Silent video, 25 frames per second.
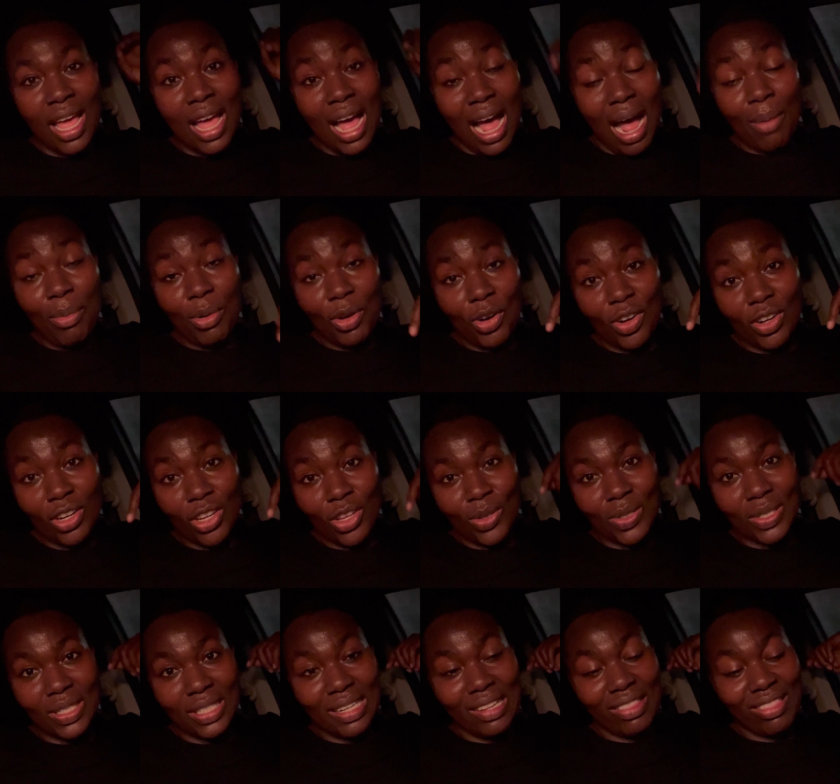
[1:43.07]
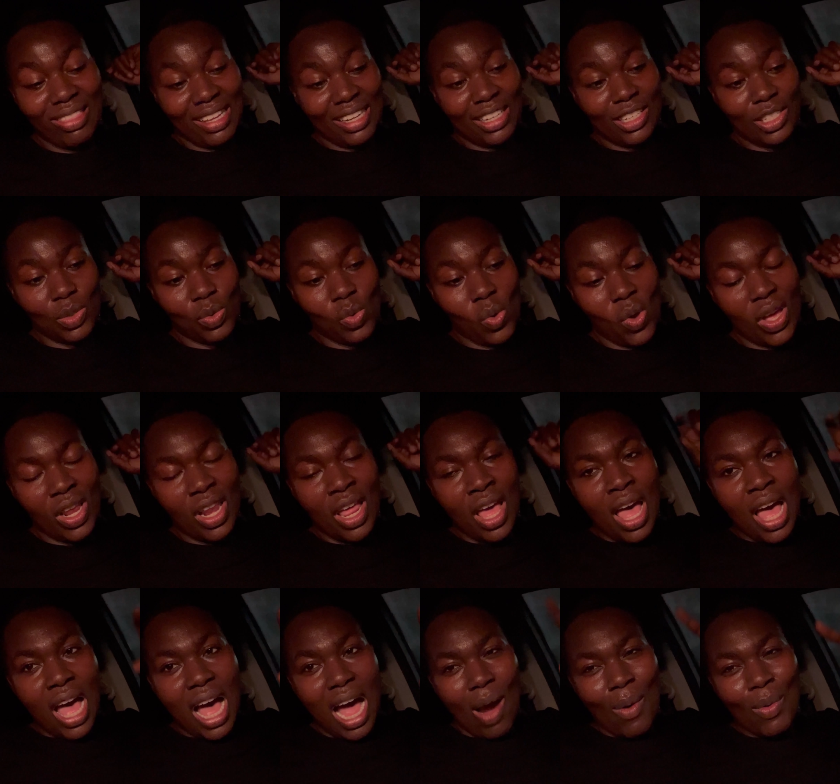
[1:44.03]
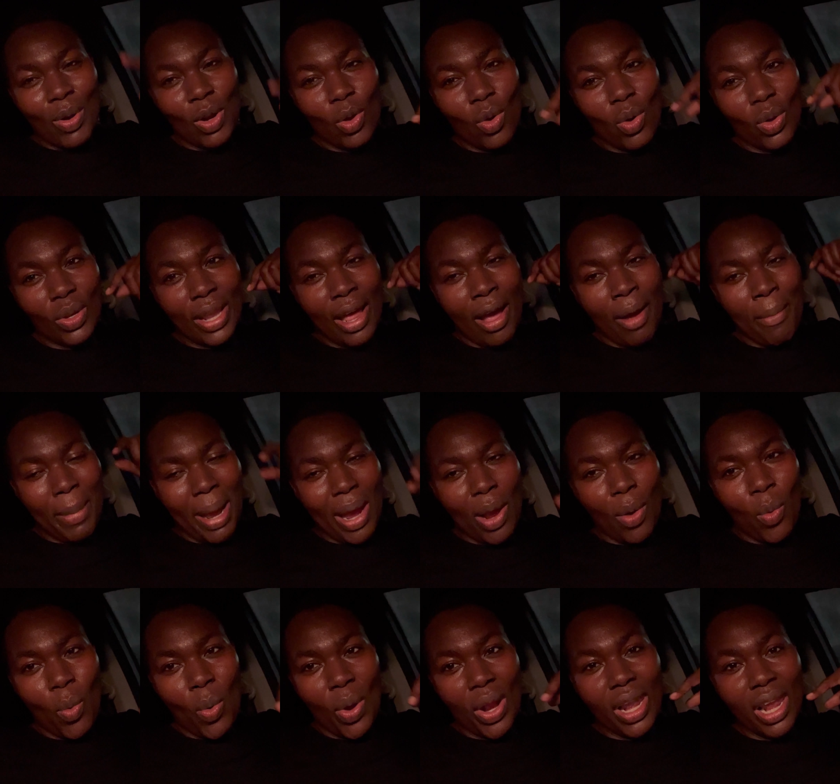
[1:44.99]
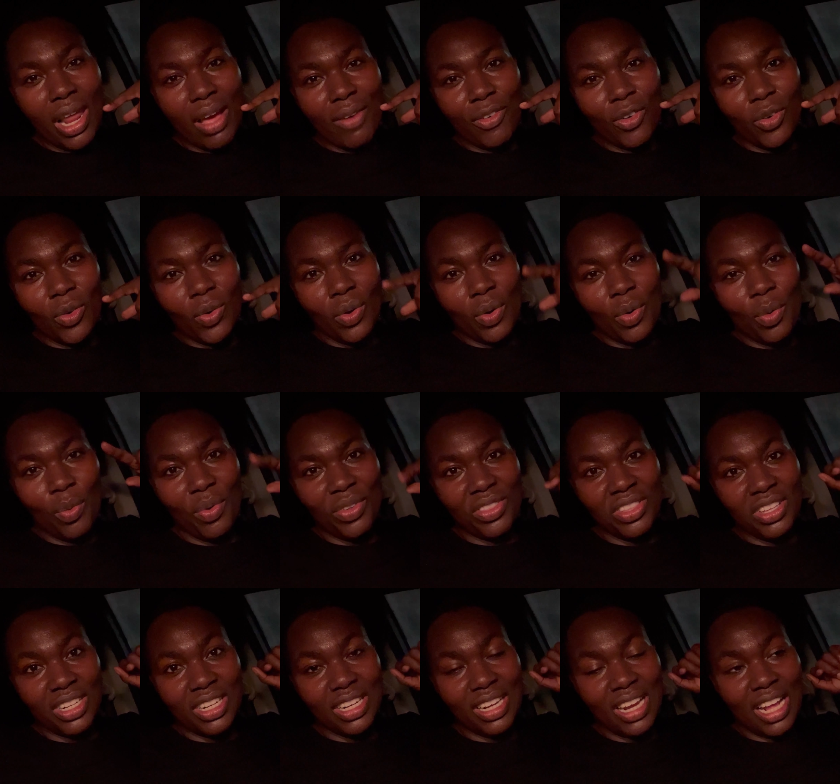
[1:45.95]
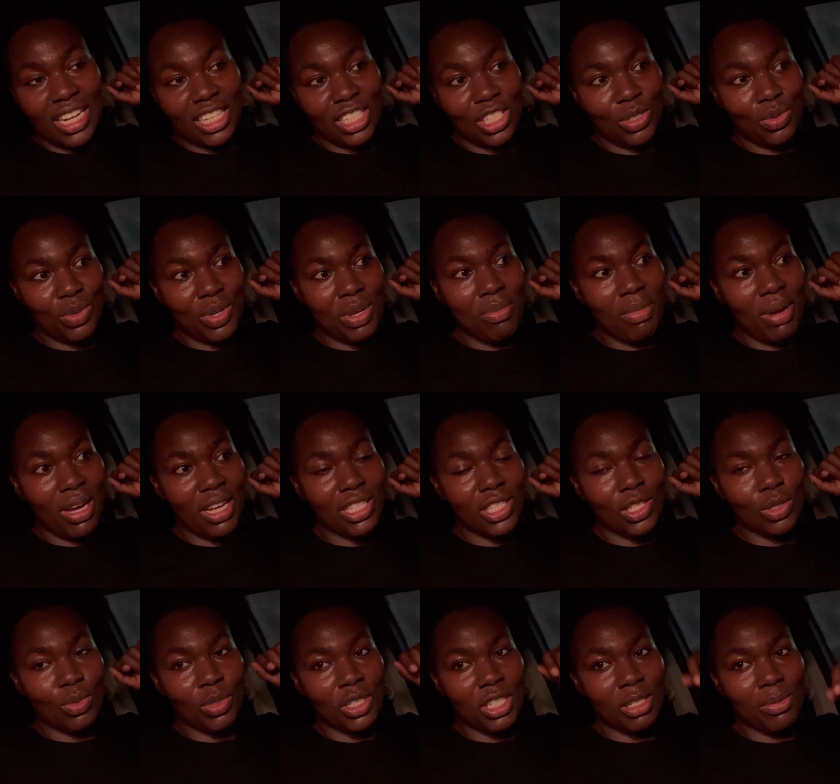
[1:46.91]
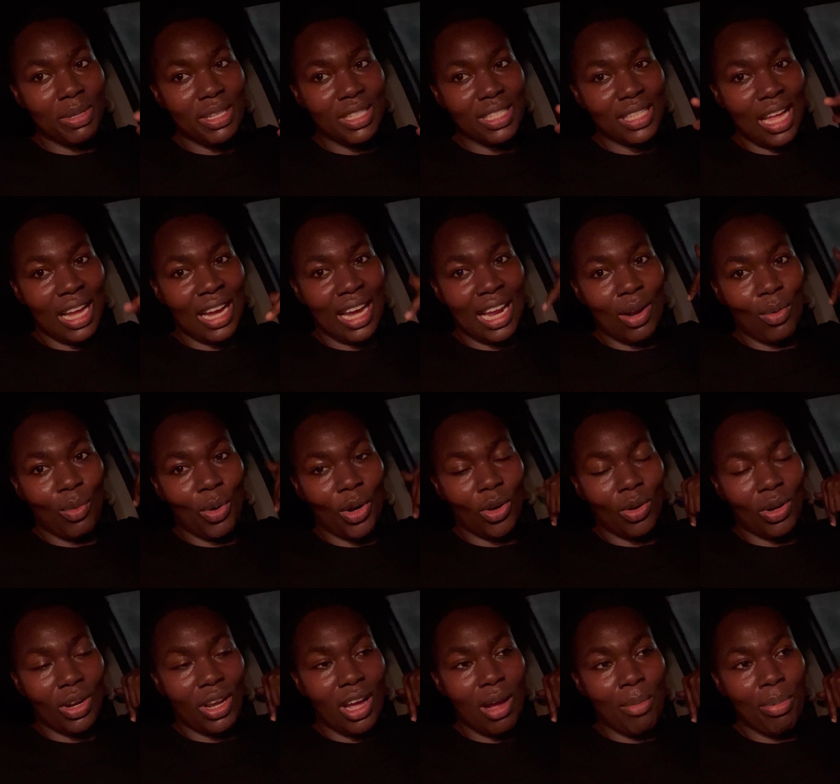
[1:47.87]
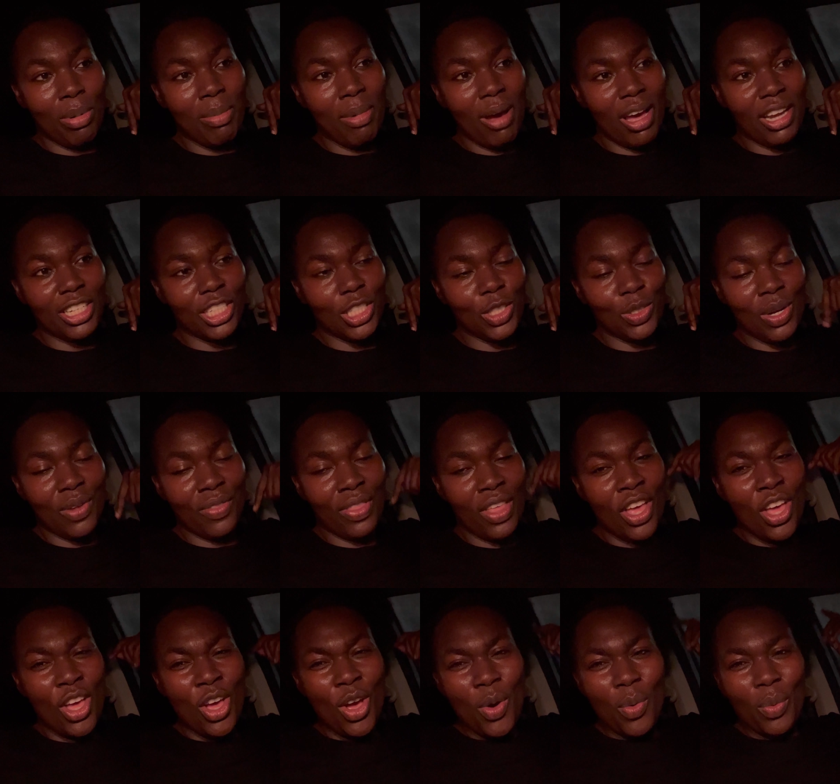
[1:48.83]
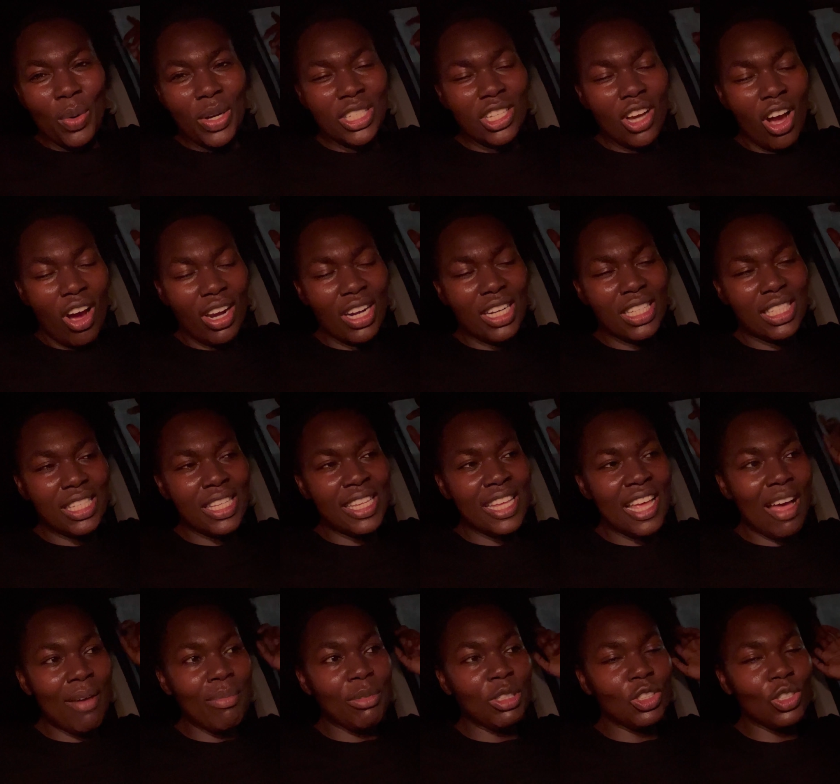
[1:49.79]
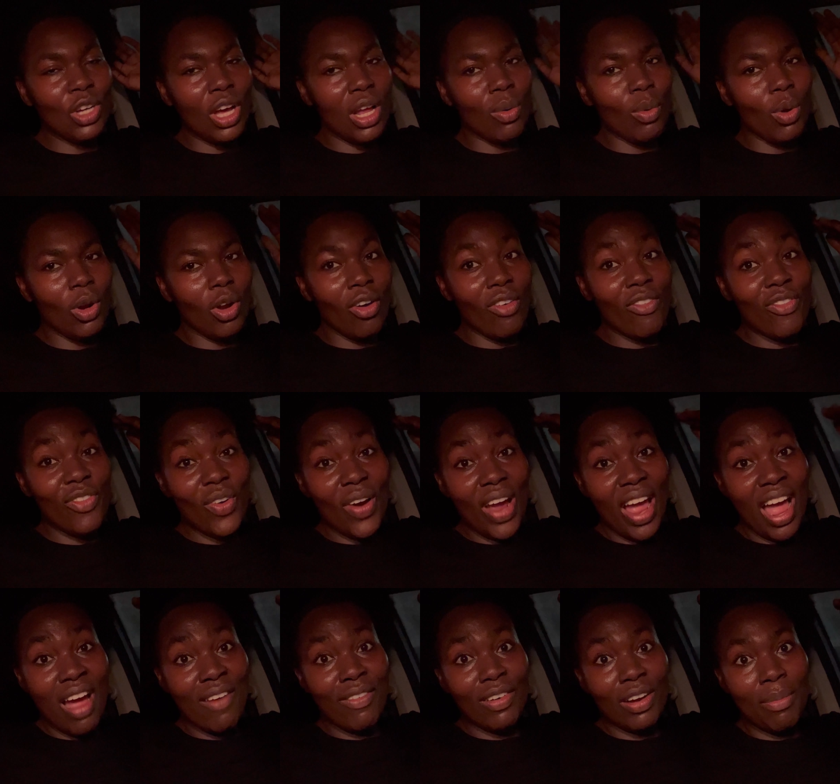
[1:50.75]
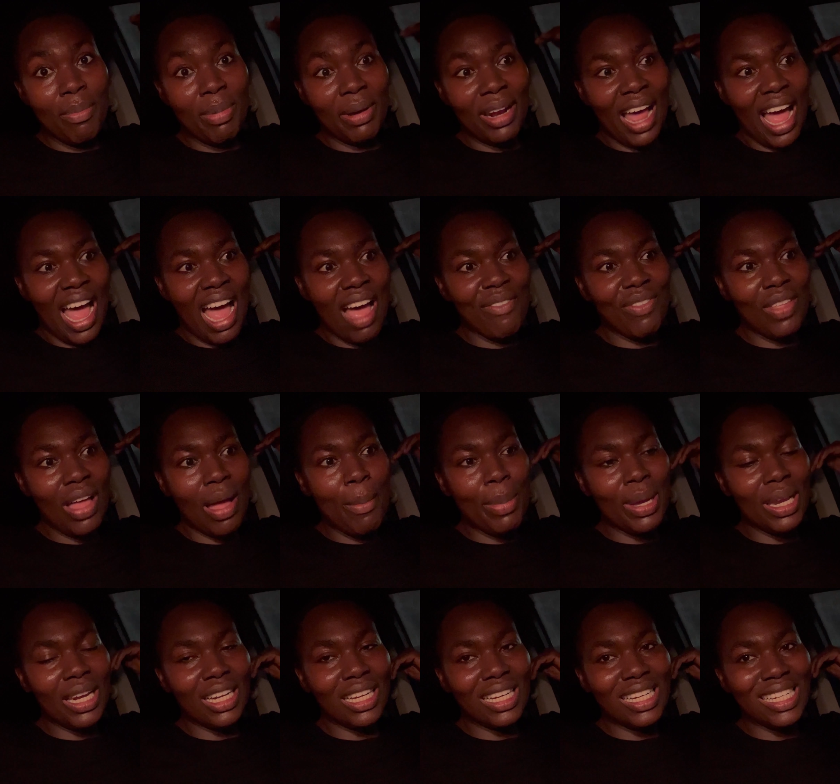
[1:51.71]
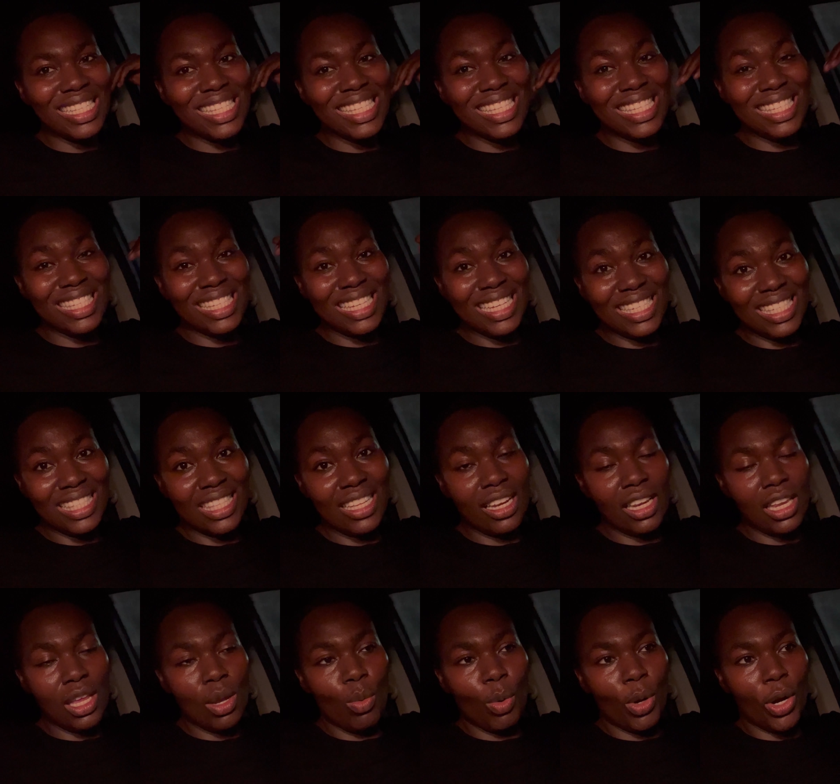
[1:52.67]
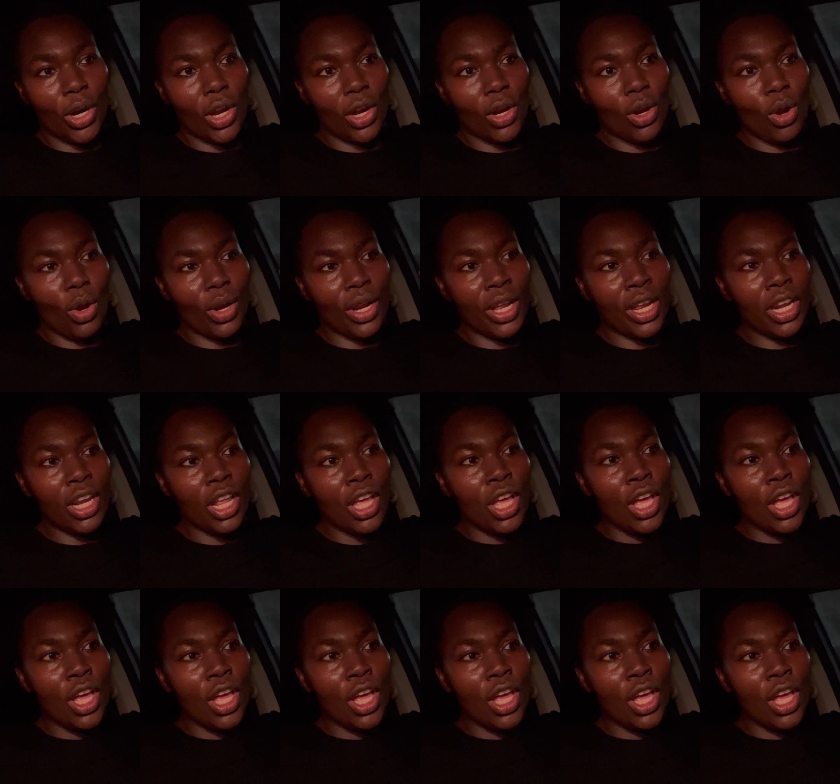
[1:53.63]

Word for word: I'm currently using the thickest one. I want to go down by one level within the next three months, which means I got to work on the upper body strength, which honestly, I've been trying to work on forever, but I have not been consistently working on it.